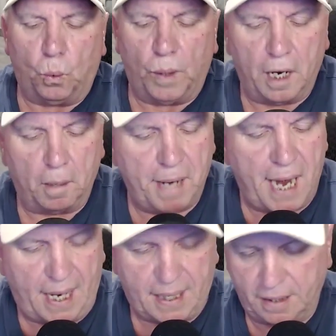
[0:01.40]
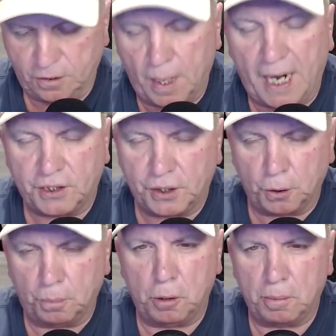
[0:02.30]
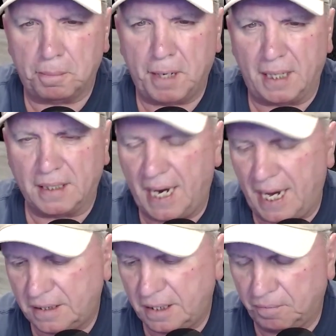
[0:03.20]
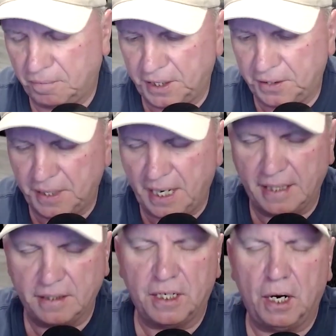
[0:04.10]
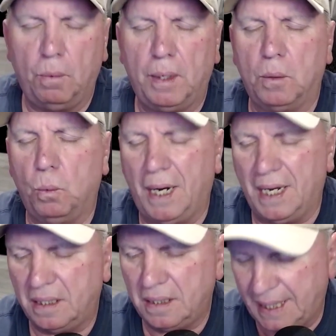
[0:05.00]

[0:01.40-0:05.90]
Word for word: We are back on the Rational Boomer podcast. Hopefully, your day is going well.